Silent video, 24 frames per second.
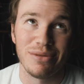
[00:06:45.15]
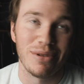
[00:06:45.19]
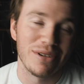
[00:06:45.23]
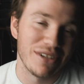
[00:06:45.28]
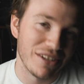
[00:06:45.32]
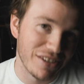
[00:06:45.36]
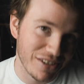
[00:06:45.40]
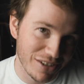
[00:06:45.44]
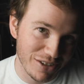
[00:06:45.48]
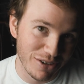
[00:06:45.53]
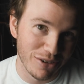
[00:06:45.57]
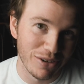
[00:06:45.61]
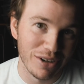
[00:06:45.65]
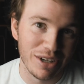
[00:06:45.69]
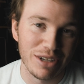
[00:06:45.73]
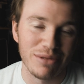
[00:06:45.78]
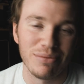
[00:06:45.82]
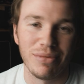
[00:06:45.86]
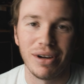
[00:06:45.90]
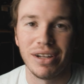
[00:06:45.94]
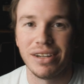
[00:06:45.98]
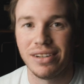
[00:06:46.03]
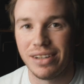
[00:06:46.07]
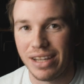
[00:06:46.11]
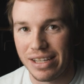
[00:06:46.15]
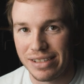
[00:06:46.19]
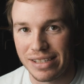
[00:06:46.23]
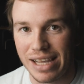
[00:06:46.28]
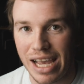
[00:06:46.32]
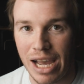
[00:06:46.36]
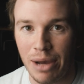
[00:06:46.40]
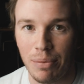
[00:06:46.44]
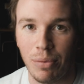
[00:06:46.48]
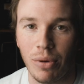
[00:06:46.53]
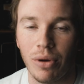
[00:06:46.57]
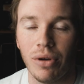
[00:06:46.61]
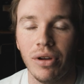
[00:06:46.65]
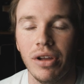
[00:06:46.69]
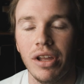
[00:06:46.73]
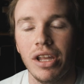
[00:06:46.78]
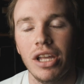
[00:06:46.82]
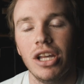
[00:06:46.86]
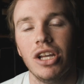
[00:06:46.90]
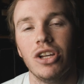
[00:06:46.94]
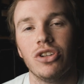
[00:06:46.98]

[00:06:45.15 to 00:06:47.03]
which is annoying, but it's Apple.